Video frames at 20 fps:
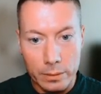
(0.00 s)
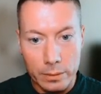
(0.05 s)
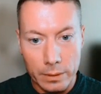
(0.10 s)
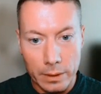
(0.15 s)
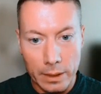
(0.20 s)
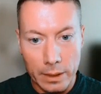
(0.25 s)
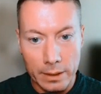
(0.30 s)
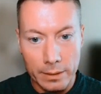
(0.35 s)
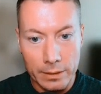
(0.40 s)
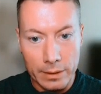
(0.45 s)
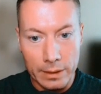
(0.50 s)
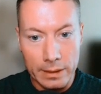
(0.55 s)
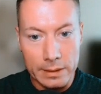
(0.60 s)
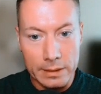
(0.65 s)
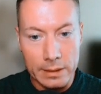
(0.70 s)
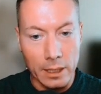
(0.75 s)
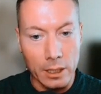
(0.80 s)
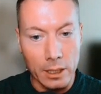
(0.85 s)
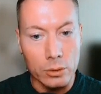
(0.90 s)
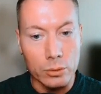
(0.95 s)
Yeah,
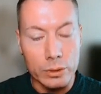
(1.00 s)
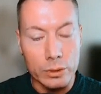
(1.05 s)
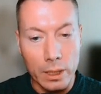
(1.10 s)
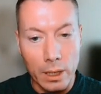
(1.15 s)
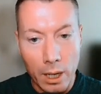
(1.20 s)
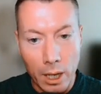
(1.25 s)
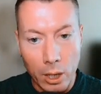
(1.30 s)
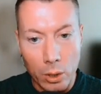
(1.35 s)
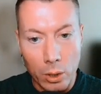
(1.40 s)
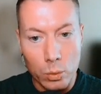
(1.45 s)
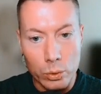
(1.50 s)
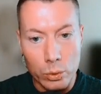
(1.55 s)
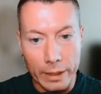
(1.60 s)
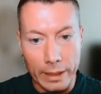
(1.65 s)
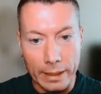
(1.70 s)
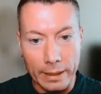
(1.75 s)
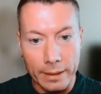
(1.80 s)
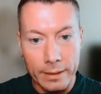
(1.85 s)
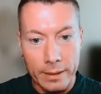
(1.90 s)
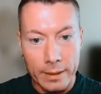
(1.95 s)
these lows are
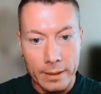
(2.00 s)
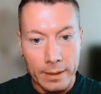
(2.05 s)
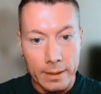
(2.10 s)
holding.